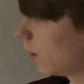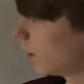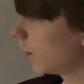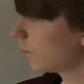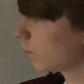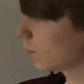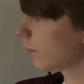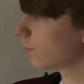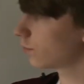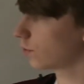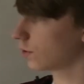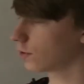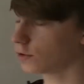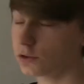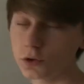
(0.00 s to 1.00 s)
and we're left with
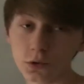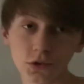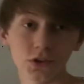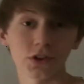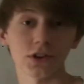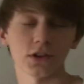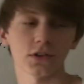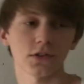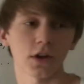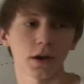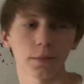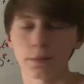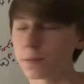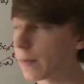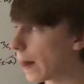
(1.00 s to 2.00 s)
2c this time.
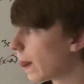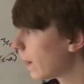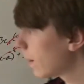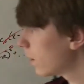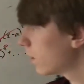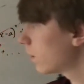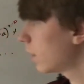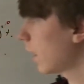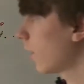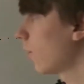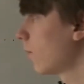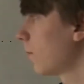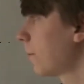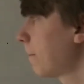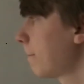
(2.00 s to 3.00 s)
Now,
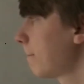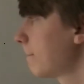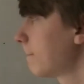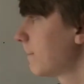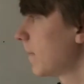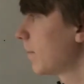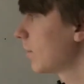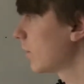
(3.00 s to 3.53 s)
maybe